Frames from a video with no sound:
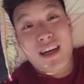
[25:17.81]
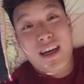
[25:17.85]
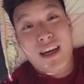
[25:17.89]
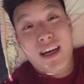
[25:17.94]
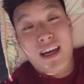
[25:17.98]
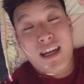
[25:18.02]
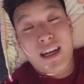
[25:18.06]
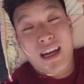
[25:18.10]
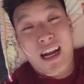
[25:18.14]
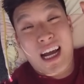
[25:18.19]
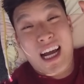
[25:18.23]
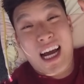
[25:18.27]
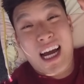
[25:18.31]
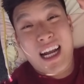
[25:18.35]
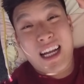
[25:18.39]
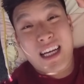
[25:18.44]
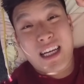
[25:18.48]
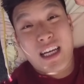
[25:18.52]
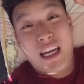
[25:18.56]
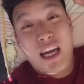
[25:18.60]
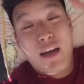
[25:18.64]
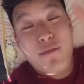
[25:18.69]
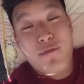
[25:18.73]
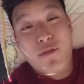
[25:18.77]
And then I gotta
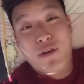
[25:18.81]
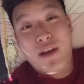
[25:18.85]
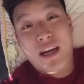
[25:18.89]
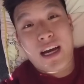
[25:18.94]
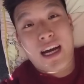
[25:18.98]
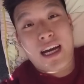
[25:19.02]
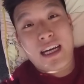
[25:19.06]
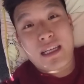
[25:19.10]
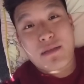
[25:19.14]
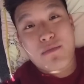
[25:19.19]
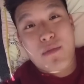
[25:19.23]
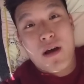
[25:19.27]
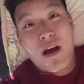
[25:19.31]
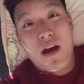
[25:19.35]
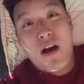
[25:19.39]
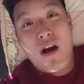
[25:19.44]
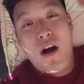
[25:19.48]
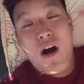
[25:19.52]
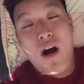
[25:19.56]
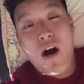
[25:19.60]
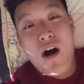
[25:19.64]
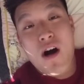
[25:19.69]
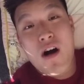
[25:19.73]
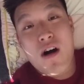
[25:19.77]
give you guys my
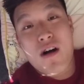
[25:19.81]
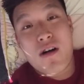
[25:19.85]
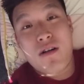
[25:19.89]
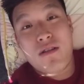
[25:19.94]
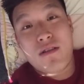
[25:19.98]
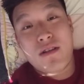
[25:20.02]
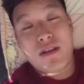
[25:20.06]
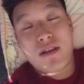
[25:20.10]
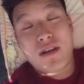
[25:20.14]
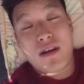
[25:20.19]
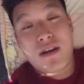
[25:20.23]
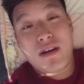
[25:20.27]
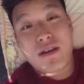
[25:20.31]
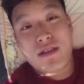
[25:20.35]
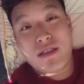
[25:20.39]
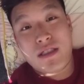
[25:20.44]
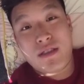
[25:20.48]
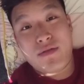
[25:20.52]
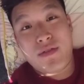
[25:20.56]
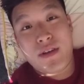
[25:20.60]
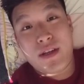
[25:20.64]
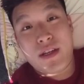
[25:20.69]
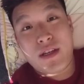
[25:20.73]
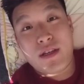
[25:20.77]
all in all
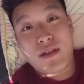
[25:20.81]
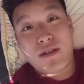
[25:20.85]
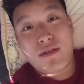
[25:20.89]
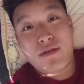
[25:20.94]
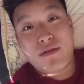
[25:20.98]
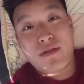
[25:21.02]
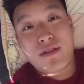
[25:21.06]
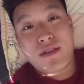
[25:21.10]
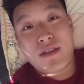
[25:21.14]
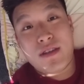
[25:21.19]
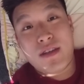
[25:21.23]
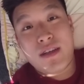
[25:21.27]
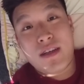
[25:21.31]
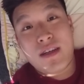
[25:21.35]
these videos.